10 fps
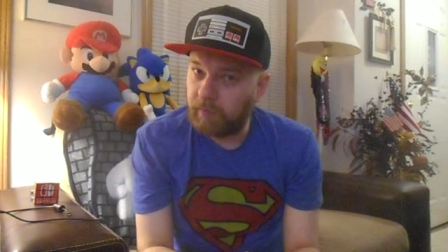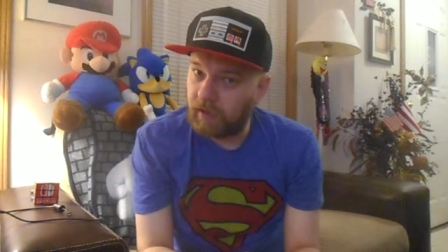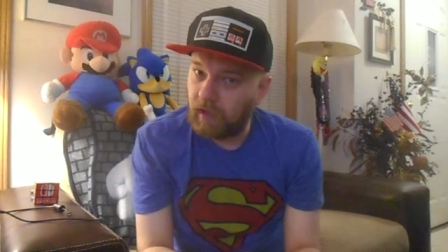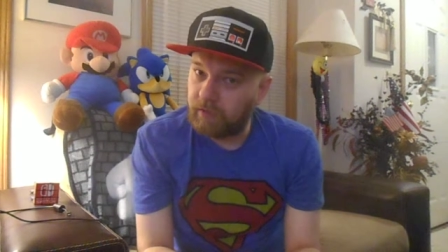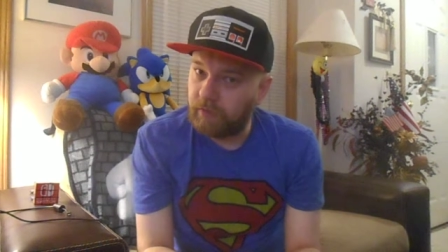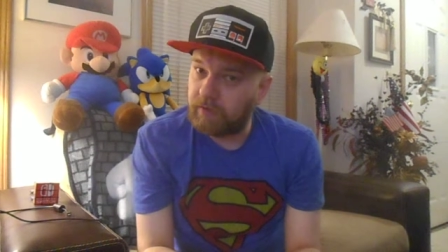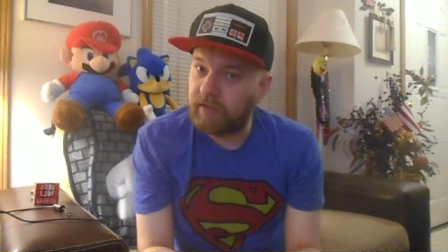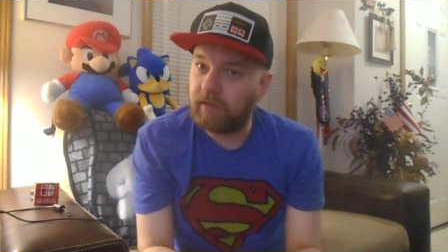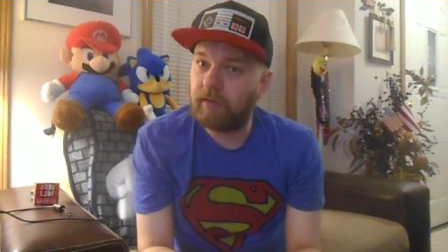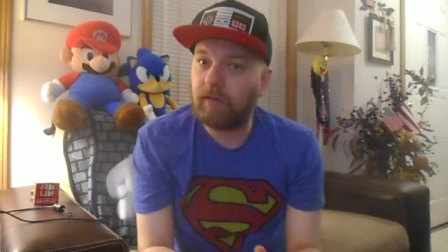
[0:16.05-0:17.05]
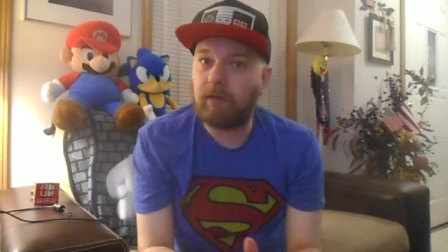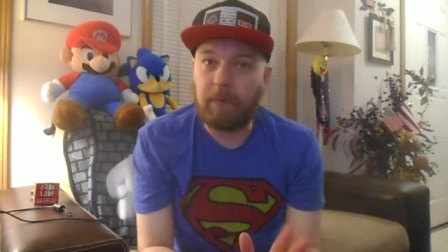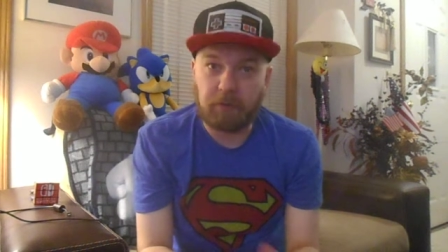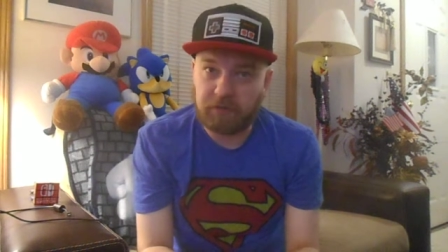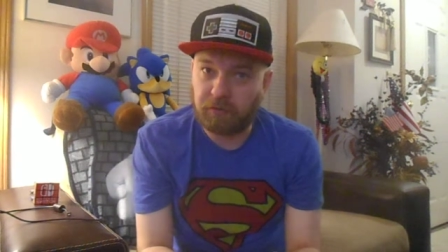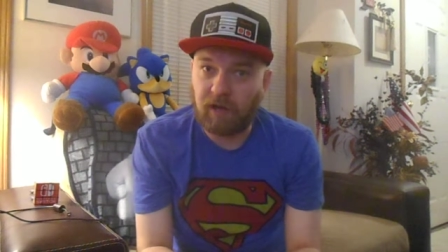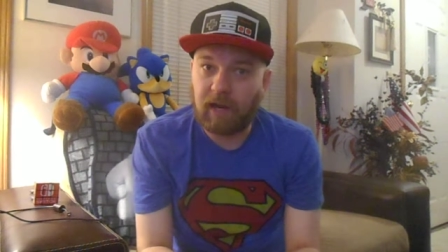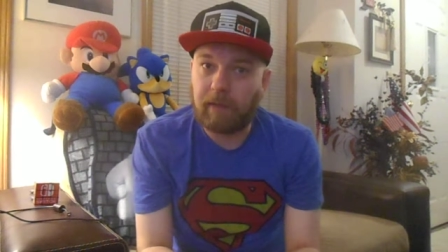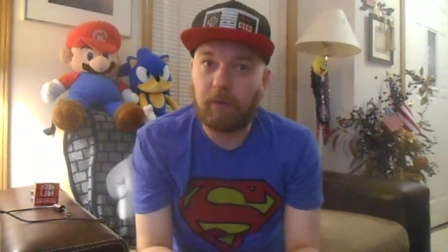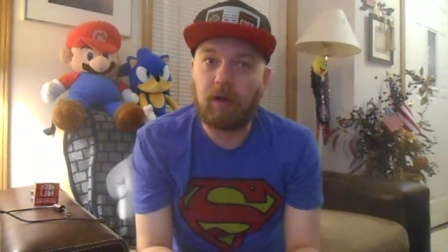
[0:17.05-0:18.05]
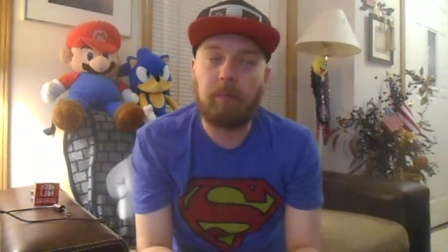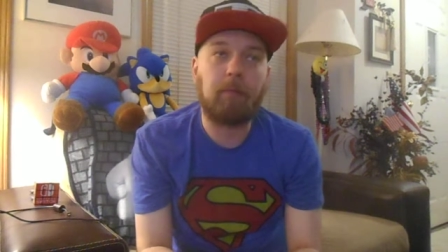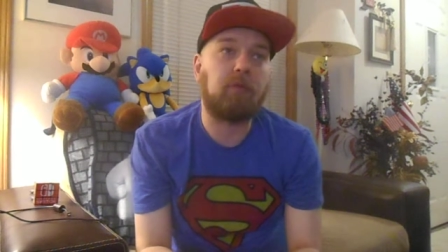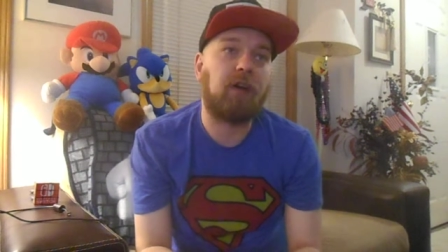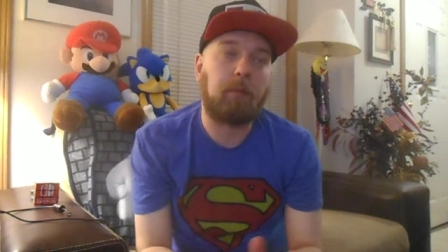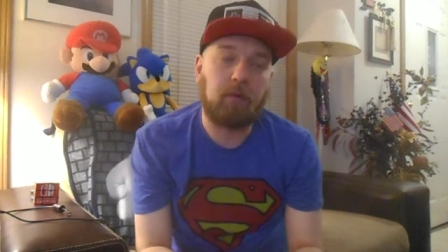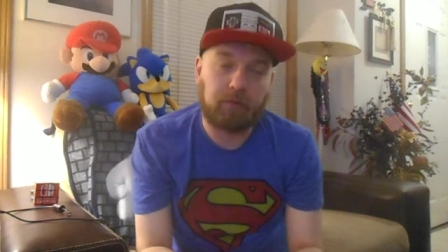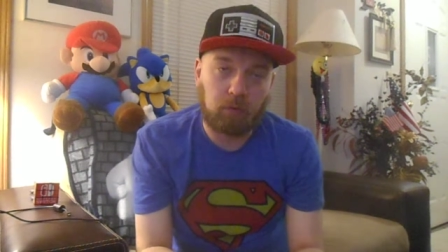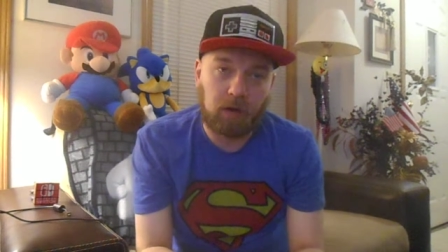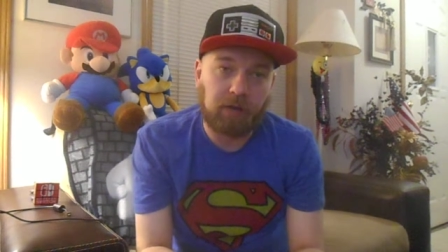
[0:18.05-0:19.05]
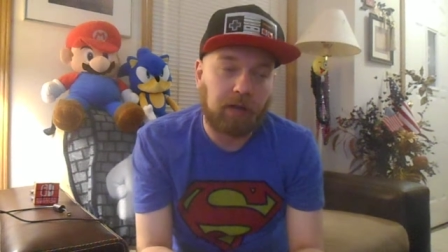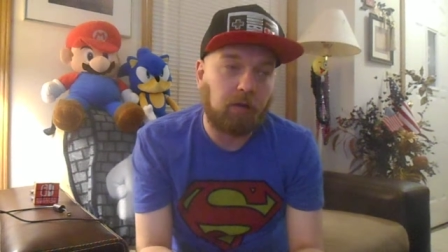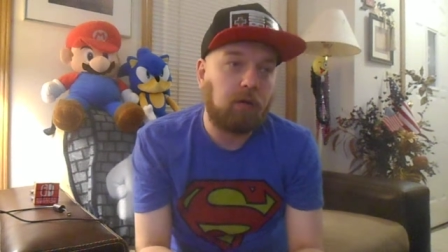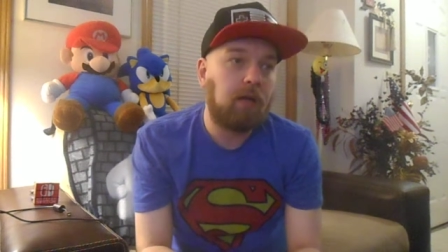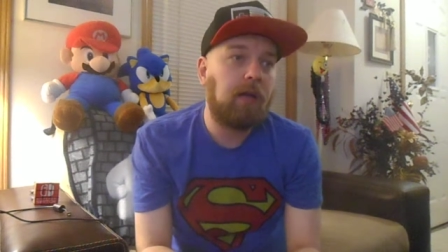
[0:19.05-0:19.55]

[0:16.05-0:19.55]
of controversy. People are still talking about it, people talk about it for a while now.